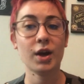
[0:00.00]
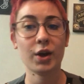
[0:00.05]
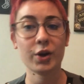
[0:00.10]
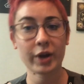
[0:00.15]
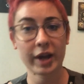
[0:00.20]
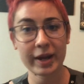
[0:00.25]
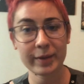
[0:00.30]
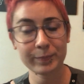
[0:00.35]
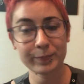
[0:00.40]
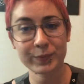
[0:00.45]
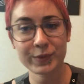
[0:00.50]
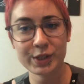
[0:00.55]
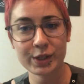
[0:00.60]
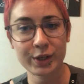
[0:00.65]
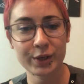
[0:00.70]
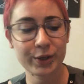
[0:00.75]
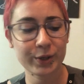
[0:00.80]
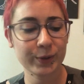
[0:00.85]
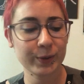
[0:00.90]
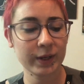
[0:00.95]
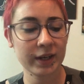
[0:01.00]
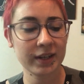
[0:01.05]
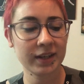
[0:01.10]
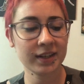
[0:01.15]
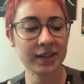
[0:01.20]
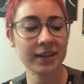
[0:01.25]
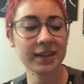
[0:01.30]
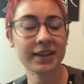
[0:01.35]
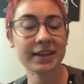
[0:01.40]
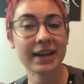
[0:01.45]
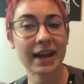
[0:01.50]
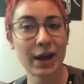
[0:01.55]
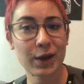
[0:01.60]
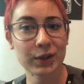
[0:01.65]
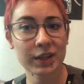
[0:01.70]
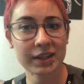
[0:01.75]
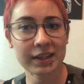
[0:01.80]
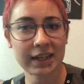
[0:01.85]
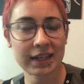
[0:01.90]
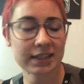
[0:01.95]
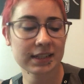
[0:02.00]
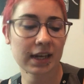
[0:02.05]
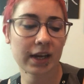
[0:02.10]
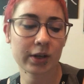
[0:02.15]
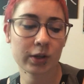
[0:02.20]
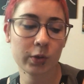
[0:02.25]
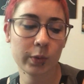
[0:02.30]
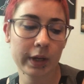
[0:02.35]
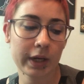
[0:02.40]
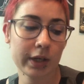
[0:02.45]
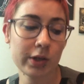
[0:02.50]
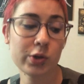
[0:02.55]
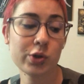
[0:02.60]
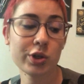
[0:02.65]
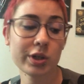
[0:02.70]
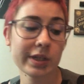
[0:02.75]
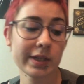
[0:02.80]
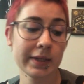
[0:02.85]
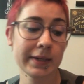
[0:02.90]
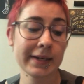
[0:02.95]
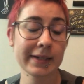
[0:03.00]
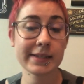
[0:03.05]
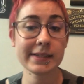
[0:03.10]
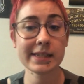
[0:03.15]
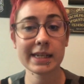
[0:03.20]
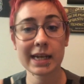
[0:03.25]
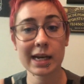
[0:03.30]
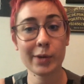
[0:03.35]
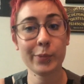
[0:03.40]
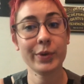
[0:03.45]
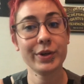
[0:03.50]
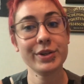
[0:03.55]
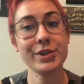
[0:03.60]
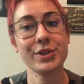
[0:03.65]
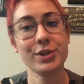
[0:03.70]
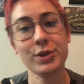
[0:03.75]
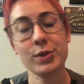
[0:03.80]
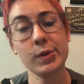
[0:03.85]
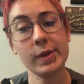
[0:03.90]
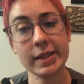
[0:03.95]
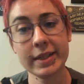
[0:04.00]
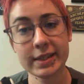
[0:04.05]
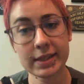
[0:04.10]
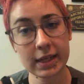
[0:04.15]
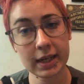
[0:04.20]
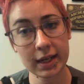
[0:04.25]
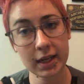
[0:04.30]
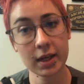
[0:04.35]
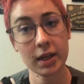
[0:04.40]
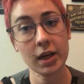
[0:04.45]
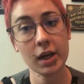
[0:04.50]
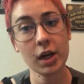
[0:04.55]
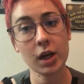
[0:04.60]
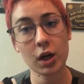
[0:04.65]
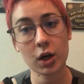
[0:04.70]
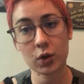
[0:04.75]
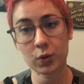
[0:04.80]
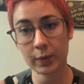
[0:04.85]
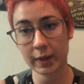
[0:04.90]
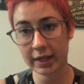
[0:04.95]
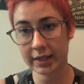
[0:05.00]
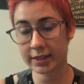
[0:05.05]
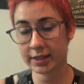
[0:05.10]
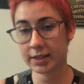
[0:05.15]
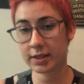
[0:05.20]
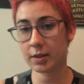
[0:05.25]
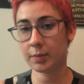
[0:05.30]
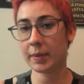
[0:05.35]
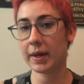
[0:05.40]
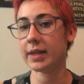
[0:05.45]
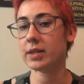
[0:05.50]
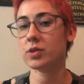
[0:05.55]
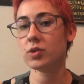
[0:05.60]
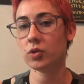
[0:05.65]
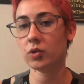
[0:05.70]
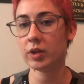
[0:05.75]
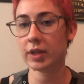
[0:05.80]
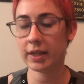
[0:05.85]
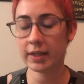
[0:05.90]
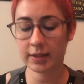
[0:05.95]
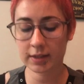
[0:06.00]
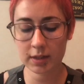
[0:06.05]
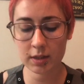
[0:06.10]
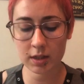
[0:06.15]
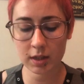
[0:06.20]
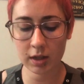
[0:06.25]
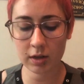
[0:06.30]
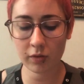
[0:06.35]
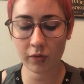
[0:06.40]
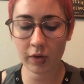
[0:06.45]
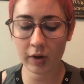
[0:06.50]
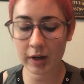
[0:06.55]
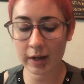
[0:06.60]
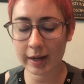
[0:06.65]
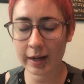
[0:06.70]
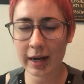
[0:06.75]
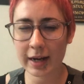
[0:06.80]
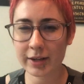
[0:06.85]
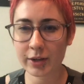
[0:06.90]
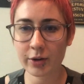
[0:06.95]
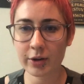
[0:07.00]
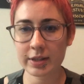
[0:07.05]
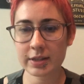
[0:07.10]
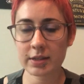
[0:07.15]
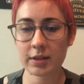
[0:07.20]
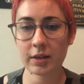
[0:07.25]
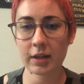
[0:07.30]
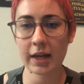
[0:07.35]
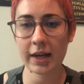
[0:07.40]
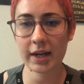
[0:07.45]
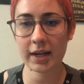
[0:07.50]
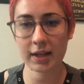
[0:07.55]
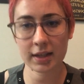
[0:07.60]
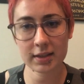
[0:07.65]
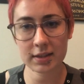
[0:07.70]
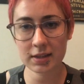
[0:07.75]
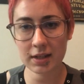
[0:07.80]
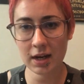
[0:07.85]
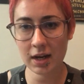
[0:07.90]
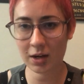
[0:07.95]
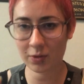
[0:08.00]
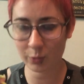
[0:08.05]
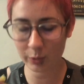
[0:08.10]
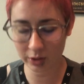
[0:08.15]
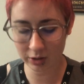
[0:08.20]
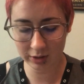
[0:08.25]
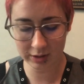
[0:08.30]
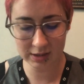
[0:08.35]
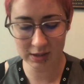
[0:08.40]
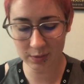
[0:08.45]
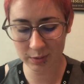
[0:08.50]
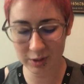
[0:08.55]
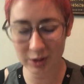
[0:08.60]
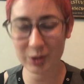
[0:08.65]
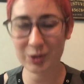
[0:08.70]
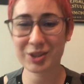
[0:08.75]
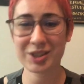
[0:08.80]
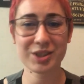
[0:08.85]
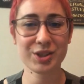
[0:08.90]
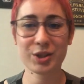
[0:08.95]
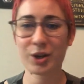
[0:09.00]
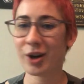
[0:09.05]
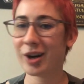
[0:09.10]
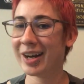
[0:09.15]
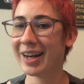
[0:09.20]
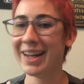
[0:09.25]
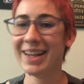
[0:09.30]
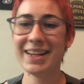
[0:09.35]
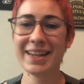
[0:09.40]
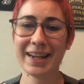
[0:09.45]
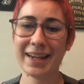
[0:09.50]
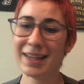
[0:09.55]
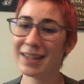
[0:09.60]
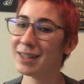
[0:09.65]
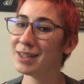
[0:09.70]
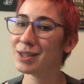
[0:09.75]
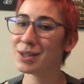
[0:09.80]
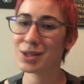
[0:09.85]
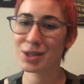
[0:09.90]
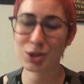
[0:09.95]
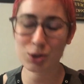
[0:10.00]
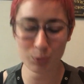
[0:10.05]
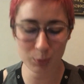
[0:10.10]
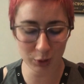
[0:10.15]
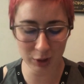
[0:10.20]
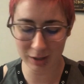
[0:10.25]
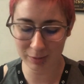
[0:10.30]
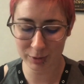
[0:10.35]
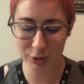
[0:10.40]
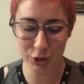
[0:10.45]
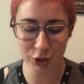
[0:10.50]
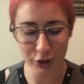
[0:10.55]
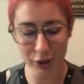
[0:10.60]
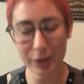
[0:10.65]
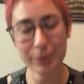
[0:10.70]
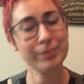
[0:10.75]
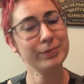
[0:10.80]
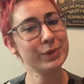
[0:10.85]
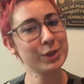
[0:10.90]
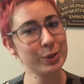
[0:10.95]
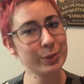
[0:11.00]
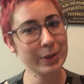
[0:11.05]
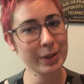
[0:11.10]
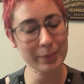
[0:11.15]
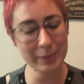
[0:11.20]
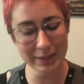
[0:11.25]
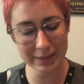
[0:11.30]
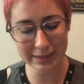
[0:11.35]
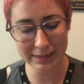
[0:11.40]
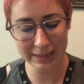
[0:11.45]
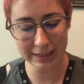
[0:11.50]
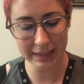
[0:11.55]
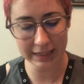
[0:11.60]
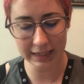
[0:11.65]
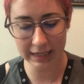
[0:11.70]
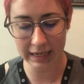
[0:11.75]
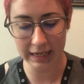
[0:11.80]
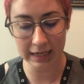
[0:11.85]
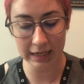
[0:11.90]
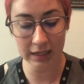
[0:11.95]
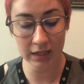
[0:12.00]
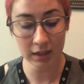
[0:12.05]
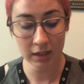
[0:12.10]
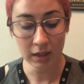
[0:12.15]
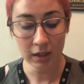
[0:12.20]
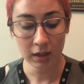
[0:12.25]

Okay, so now that that's out of the way, usually the next thing I would do is like erase the penciled in stuff. I noticed the lighting is kind of weird in some of those. Sorry, again, super immature, doing the best that I can.